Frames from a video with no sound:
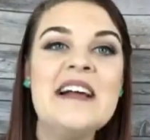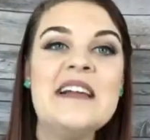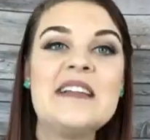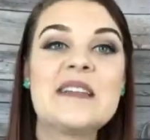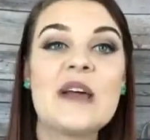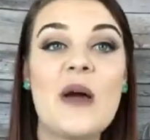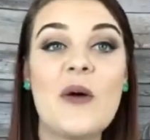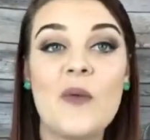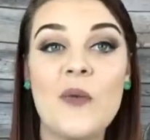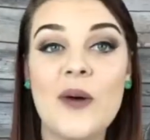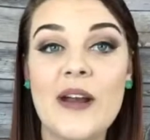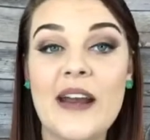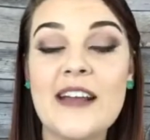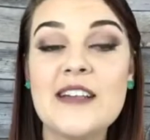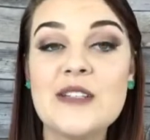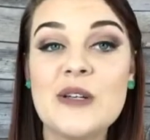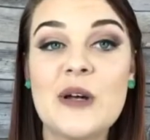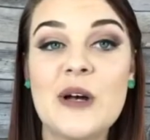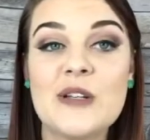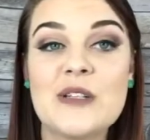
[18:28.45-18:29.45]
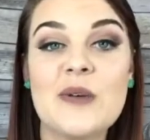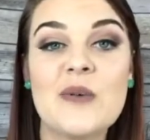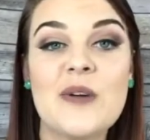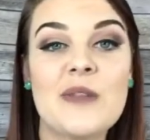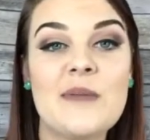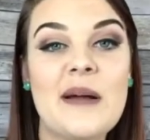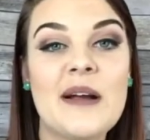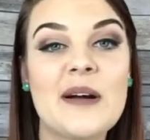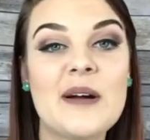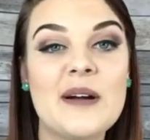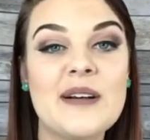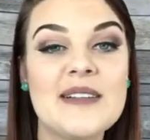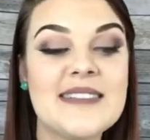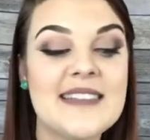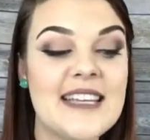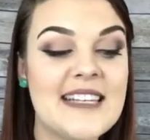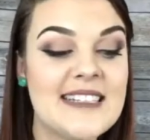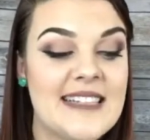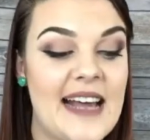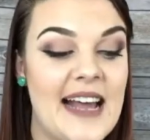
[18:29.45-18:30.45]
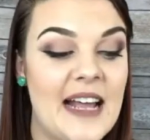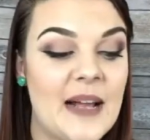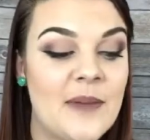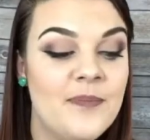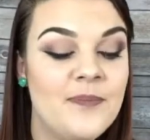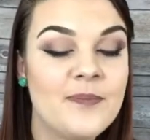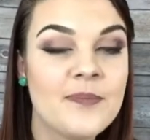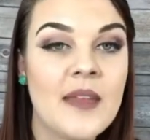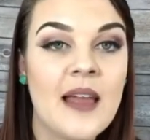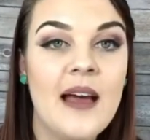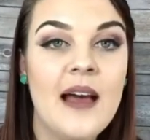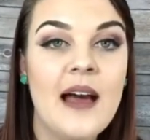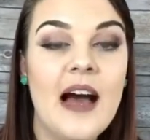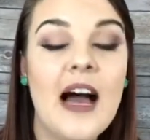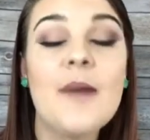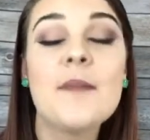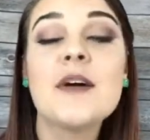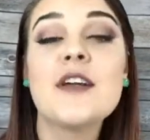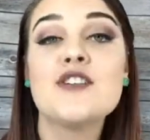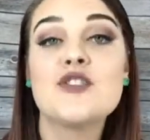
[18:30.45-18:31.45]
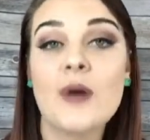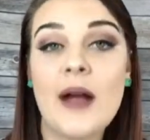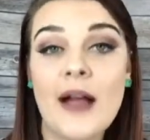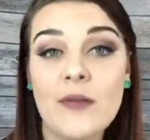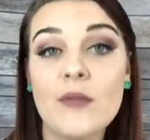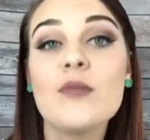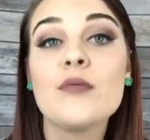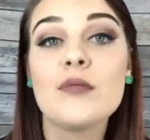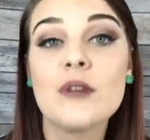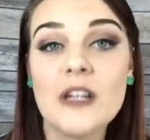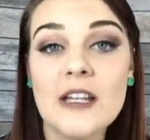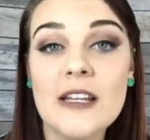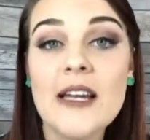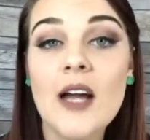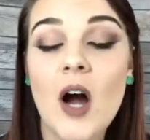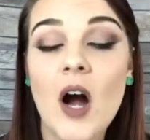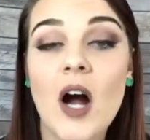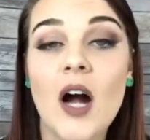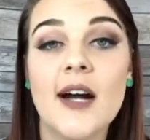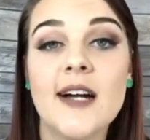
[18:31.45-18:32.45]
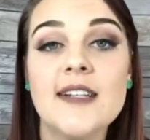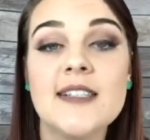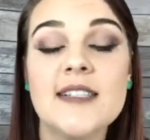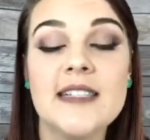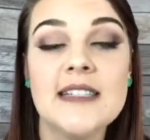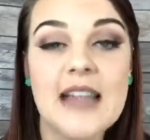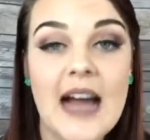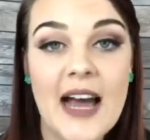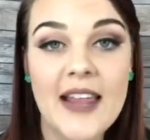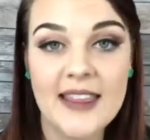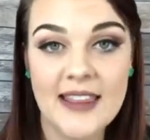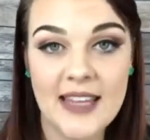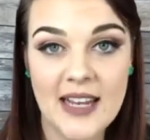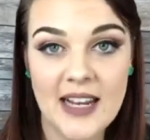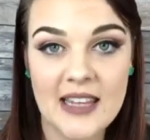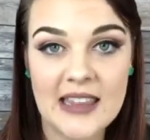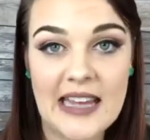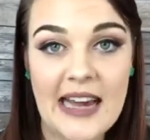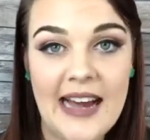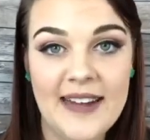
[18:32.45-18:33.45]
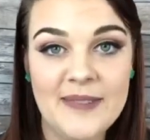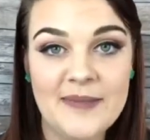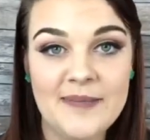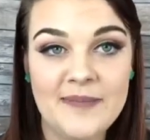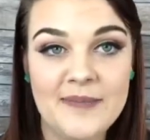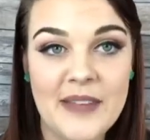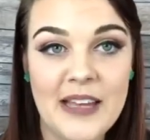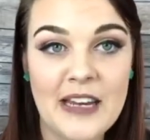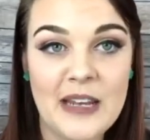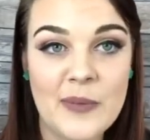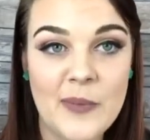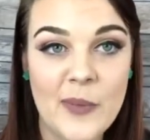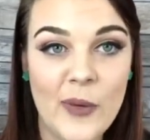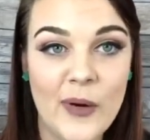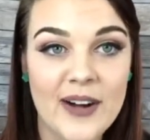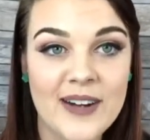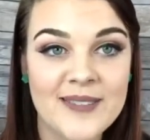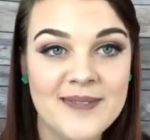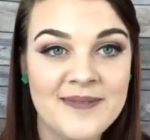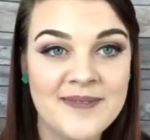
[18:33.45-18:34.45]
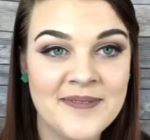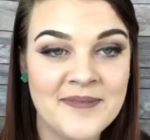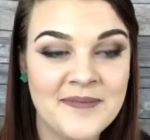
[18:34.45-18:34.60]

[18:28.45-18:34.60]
So when I do coaching with my girls, they say, I'm going to try really hard to not think that anymore.